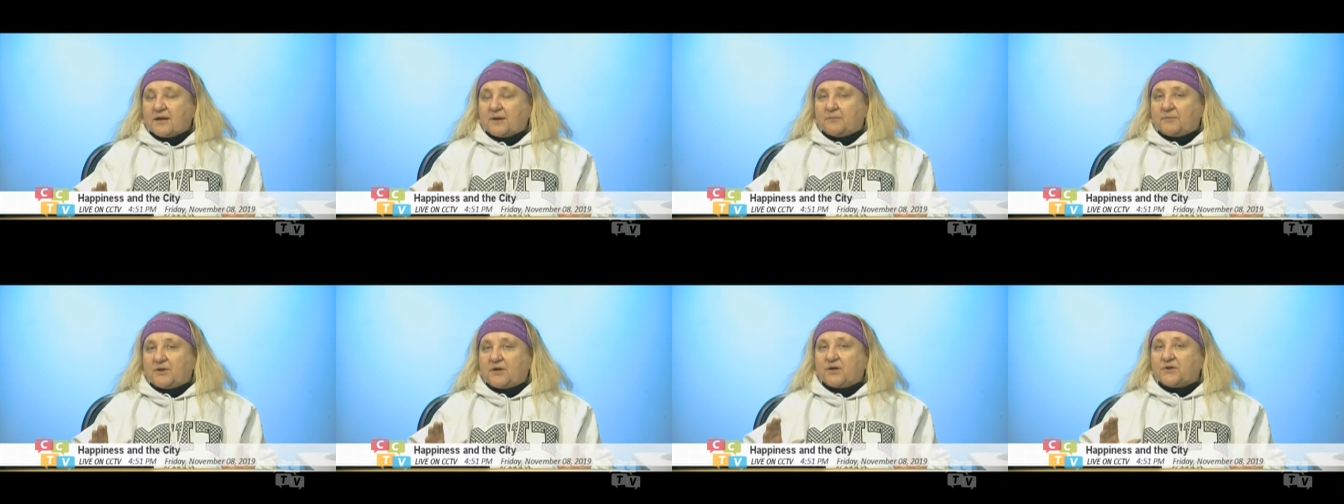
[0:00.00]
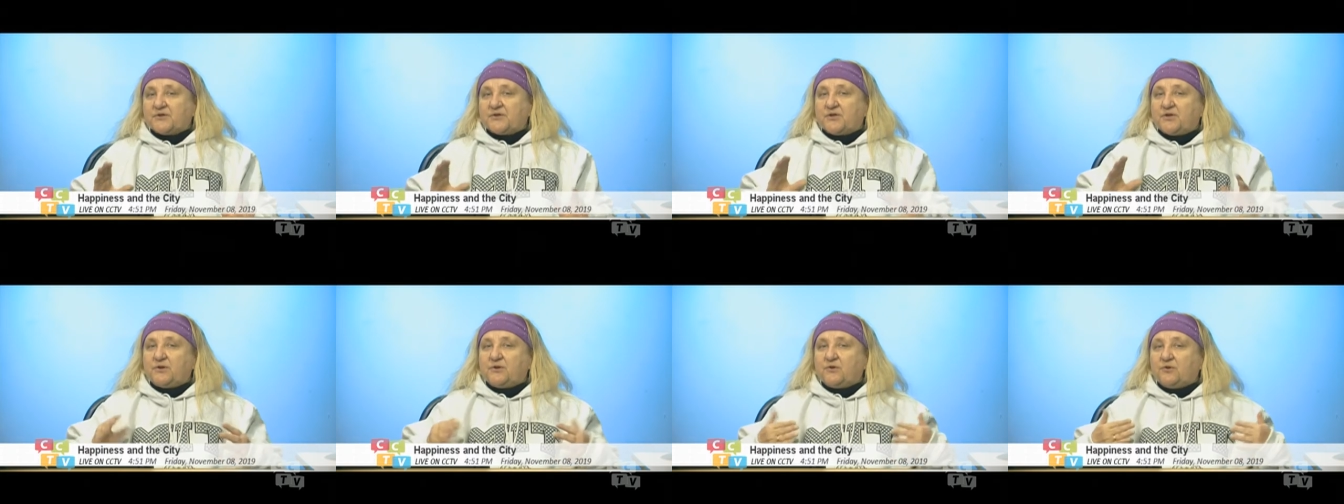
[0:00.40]
because
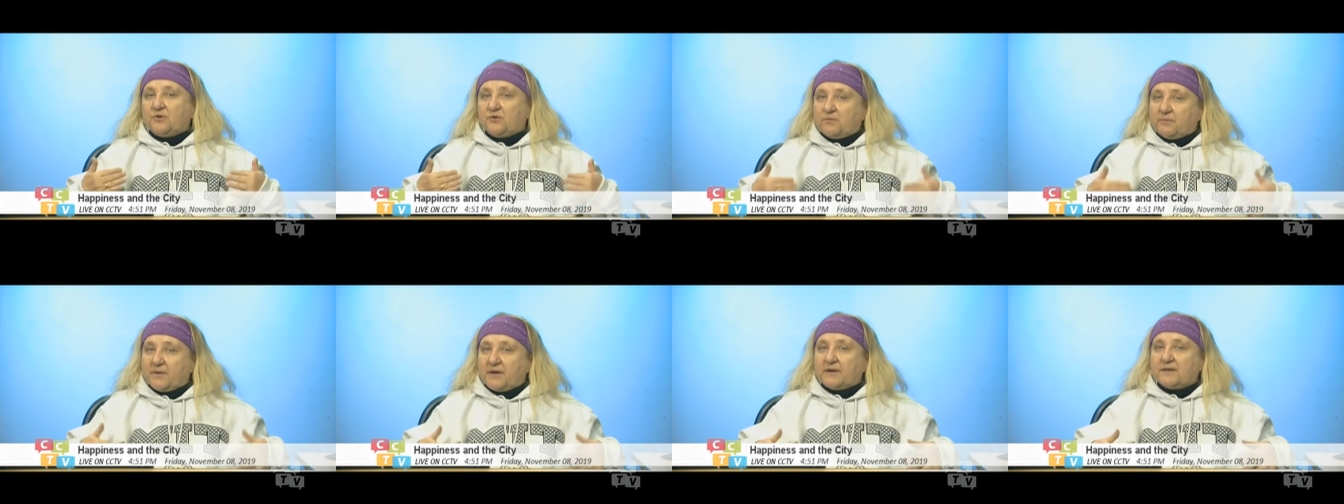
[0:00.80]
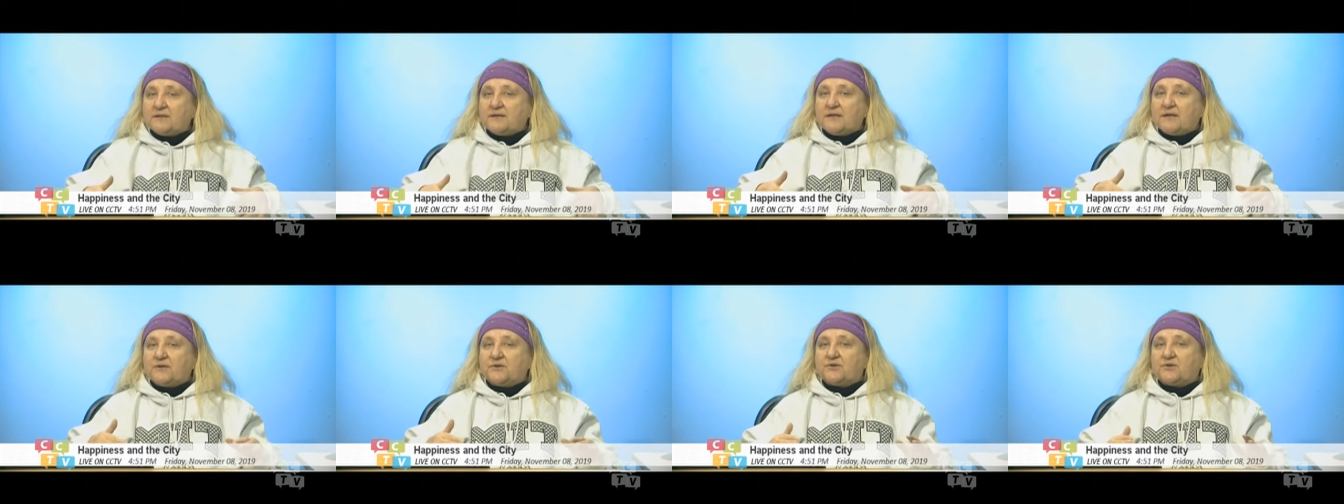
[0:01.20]
He knew my
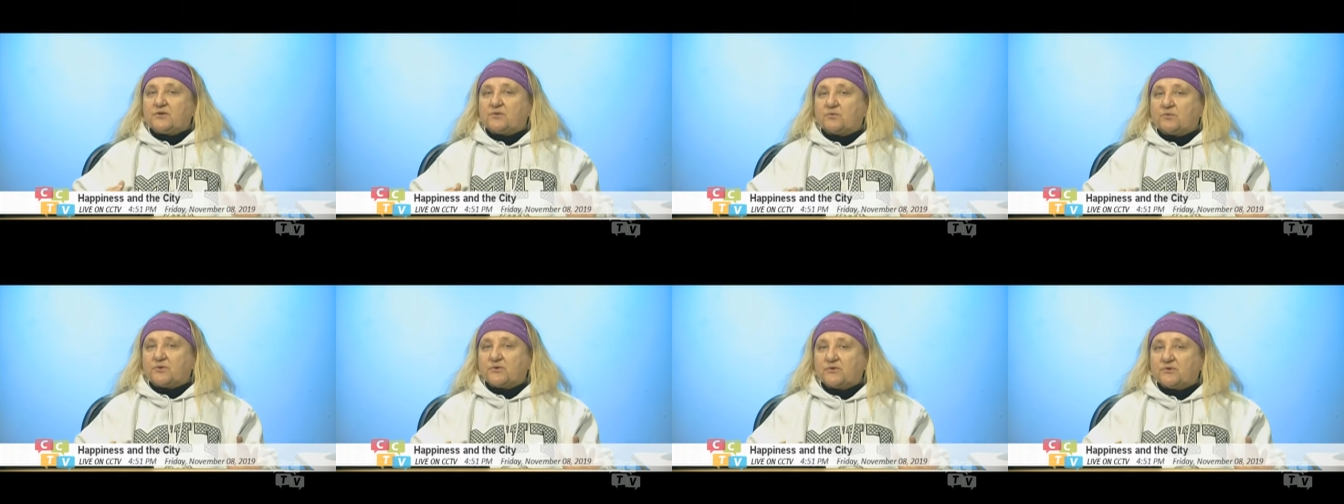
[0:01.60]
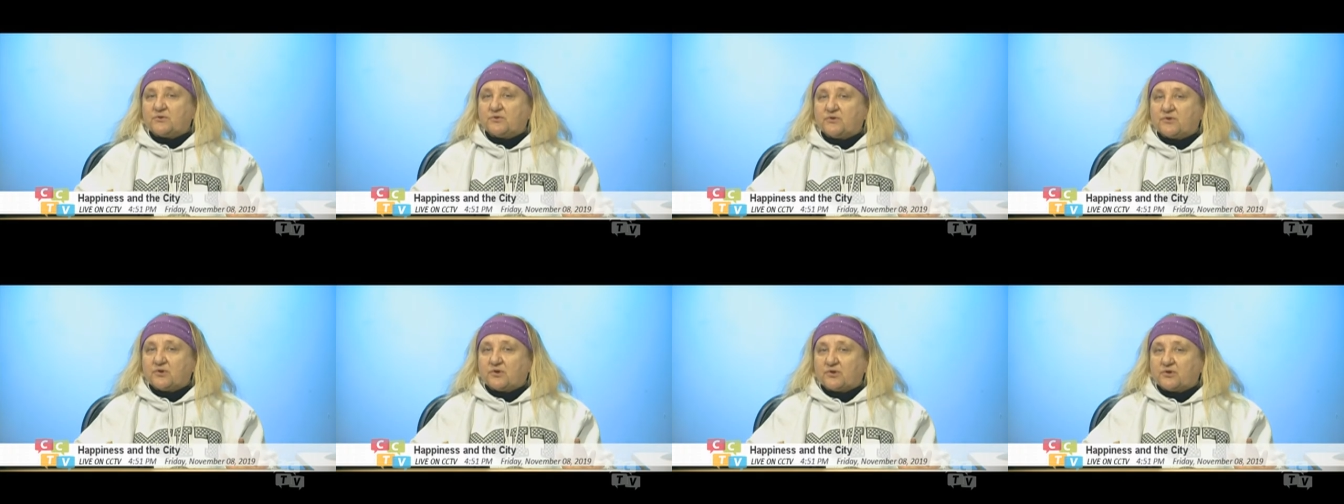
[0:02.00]
intention was to
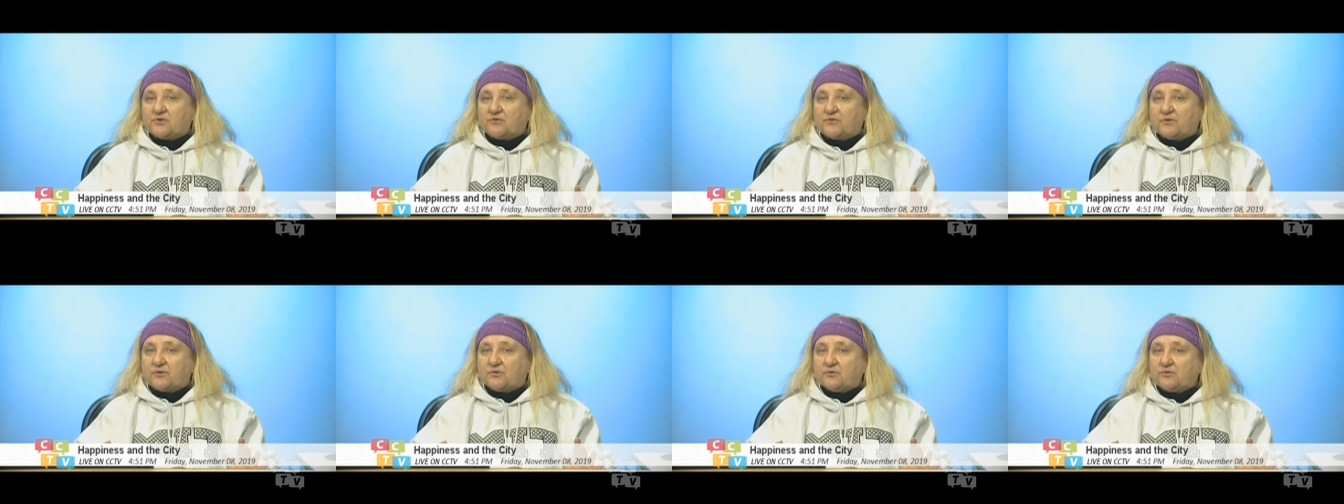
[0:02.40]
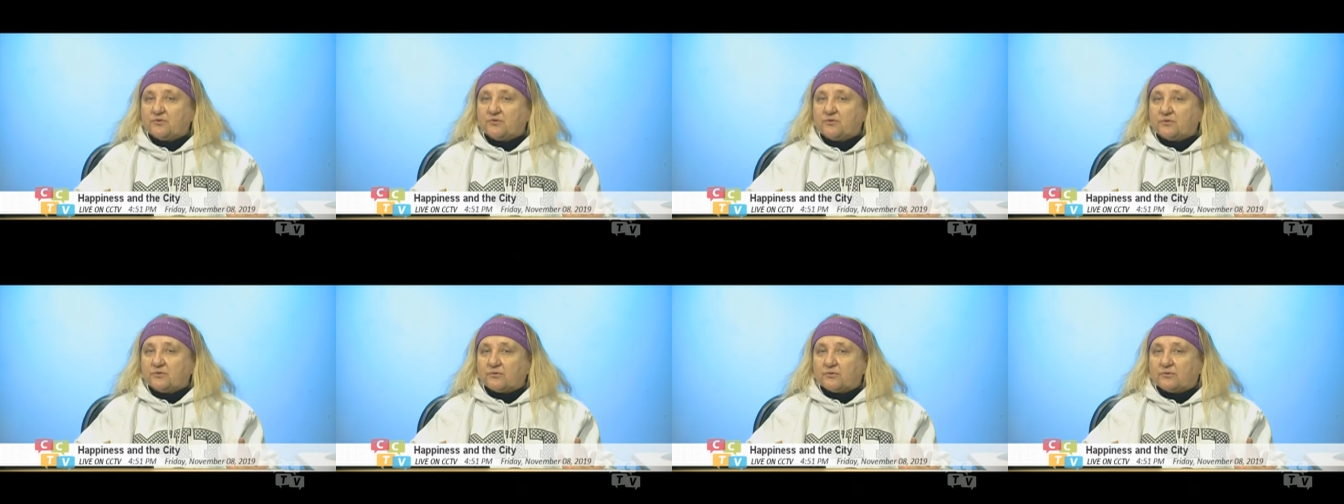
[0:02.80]
search for
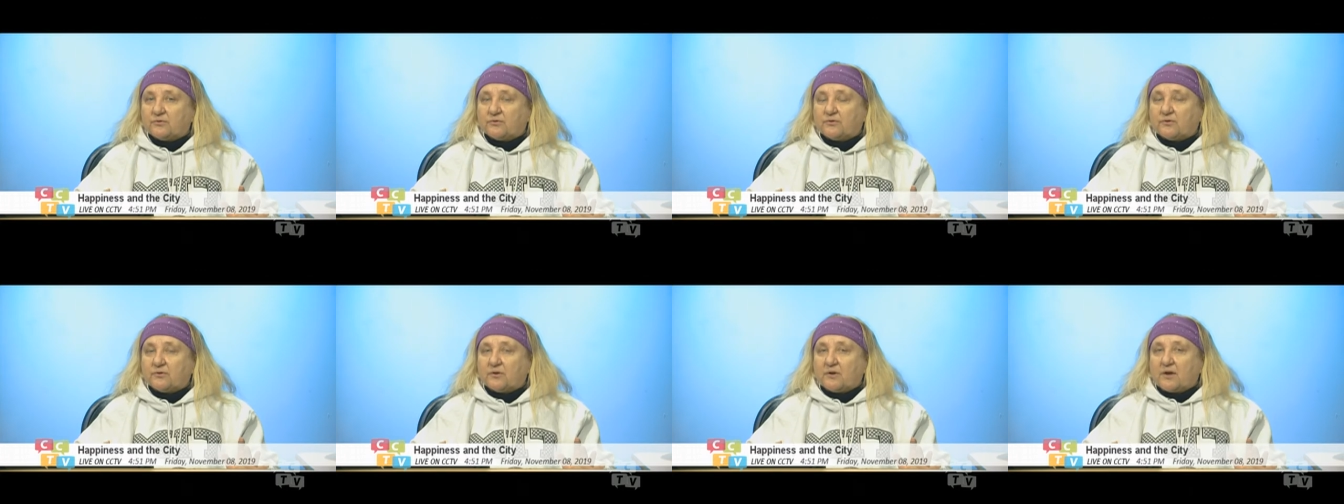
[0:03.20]
truth.